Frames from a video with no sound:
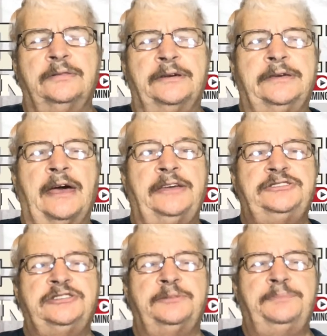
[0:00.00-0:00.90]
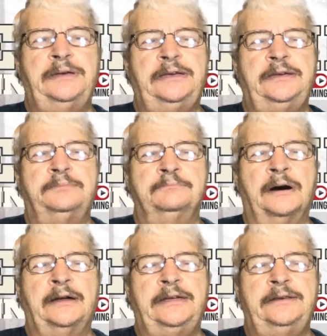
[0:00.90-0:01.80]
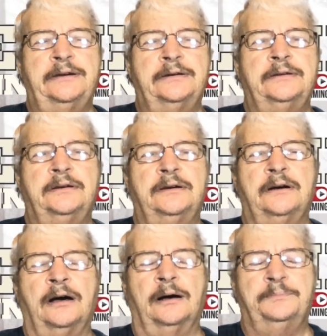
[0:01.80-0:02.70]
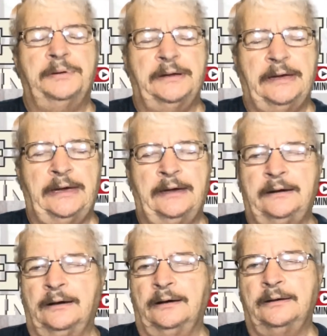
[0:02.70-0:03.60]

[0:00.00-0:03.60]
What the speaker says: the case to be muddied up. And